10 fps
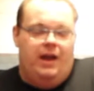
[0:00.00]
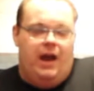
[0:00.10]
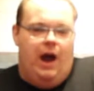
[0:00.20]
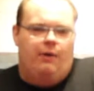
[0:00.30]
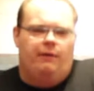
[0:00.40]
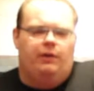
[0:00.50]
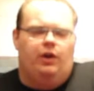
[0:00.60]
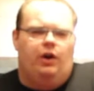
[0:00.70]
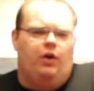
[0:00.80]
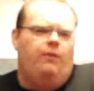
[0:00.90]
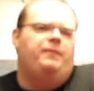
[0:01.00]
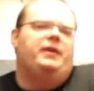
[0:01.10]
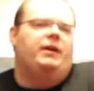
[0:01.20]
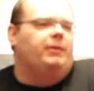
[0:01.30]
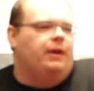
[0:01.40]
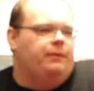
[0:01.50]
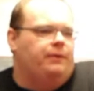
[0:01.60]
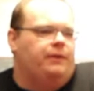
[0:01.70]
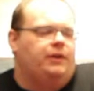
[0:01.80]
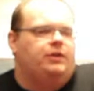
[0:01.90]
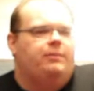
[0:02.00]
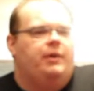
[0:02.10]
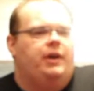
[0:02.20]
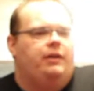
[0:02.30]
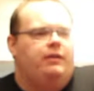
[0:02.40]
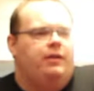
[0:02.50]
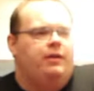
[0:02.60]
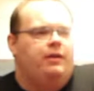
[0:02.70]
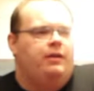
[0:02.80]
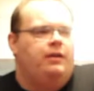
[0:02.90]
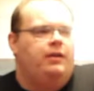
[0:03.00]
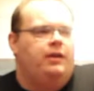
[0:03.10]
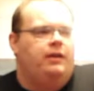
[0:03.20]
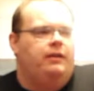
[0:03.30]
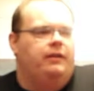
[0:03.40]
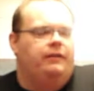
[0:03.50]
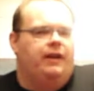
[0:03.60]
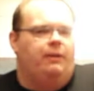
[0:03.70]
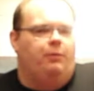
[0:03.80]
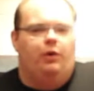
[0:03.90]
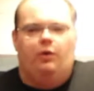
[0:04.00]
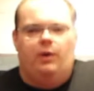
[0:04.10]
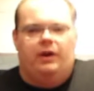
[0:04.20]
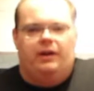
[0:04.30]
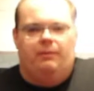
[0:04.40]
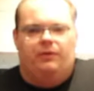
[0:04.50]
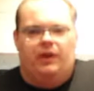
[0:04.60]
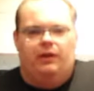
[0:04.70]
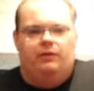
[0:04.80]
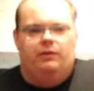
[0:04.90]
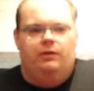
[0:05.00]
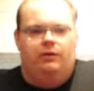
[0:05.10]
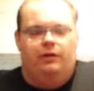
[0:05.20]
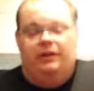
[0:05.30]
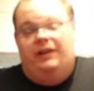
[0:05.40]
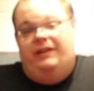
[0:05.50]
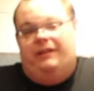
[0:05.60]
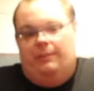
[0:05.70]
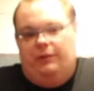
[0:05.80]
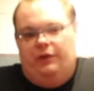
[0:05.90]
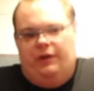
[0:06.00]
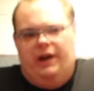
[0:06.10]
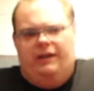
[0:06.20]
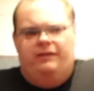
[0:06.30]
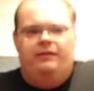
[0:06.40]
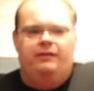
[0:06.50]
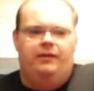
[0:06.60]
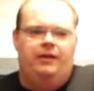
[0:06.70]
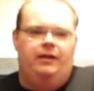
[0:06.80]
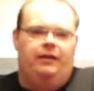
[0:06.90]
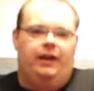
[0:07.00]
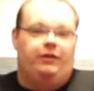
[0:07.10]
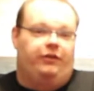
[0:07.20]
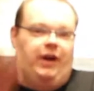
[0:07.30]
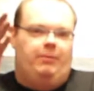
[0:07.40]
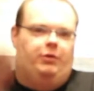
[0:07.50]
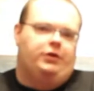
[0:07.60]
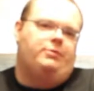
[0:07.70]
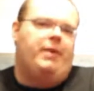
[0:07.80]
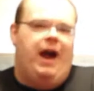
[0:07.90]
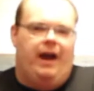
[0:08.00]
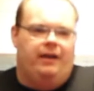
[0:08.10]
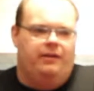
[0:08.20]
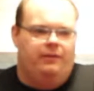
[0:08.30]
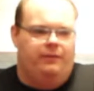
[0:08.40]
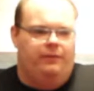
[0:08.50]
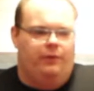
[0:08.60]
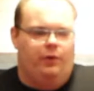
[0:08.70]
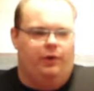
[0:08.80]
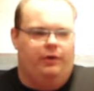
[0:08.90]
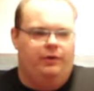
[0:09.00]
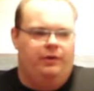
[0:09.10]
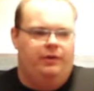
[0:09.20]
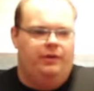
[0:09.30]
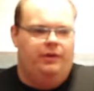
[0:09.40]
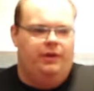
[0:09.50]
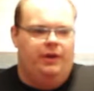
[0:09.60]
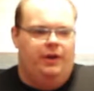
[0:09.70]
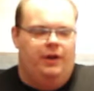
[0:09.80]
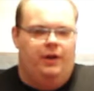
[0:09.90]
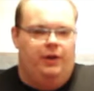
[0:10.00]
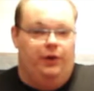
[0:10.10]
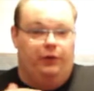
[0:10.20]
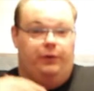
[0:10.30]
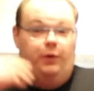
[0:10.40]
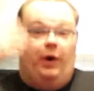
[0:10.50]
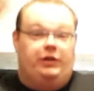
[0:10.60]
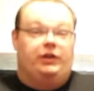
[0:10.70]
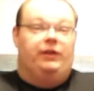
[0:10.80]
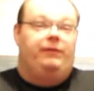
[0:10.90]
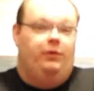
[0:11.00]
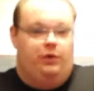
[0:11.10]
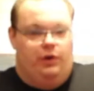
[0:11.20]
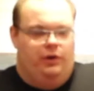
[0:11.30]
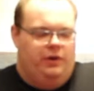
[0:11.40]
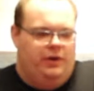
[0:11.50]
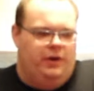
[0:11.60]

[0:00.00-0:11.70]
However long, hopefully I'll be able to finish it by the time Rogue One comes out, or at least episode 8. That just got pushed back for those of you watching in the future.